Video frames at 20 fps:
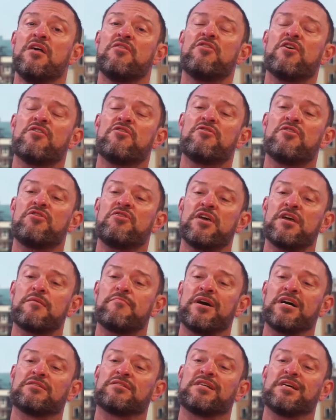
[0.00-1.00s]
The thing
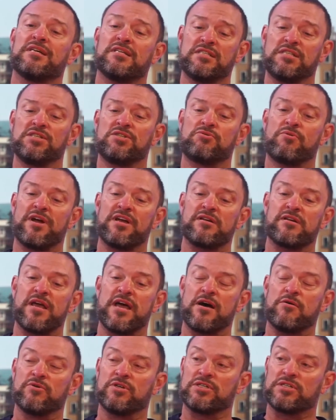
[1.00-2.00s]
about Texas right
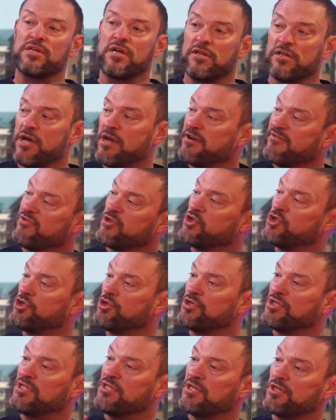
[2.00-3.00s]
now is a lot of the
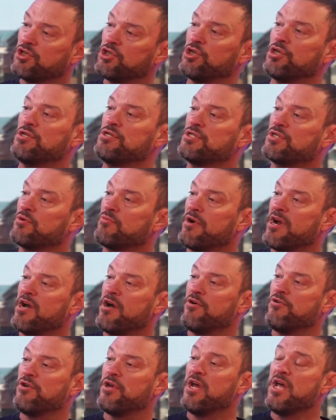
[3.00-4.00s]
jurisdictions
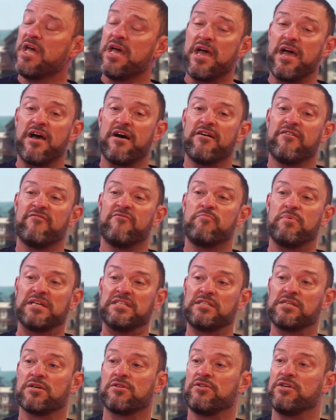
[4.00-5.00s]
around have
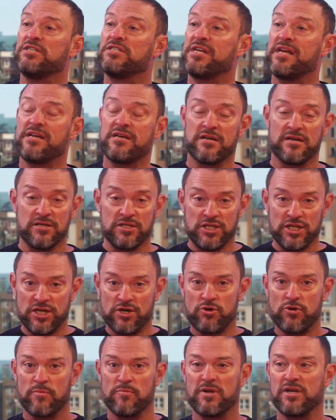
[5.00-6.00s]
basically taken a
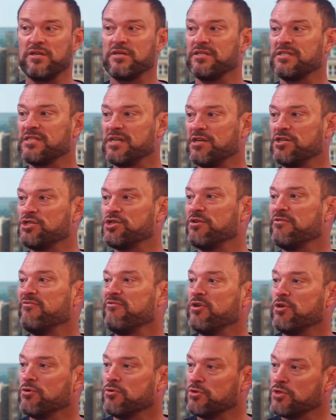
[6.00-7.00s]
decriminalization
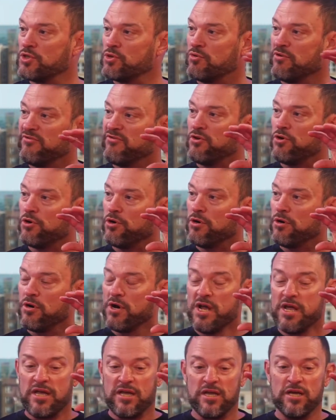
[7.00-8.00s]
view. So if
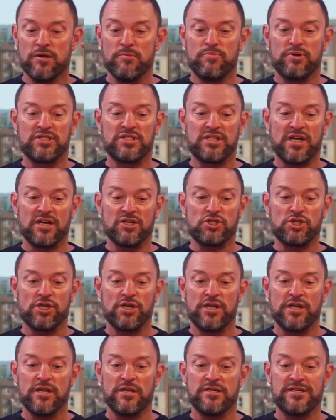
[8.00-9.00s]
you're in
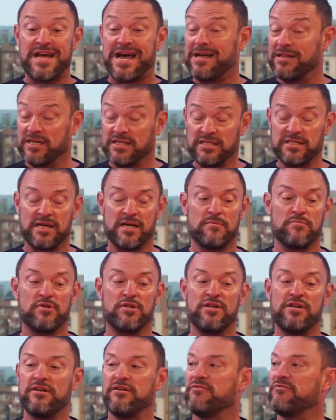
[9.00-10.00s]
possession in Dallas, I
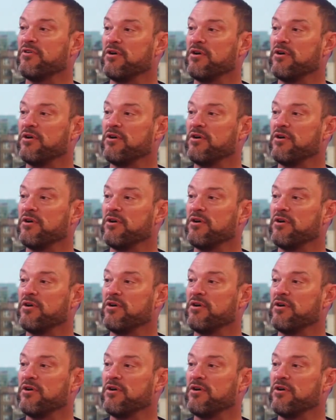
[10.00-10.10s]
believe,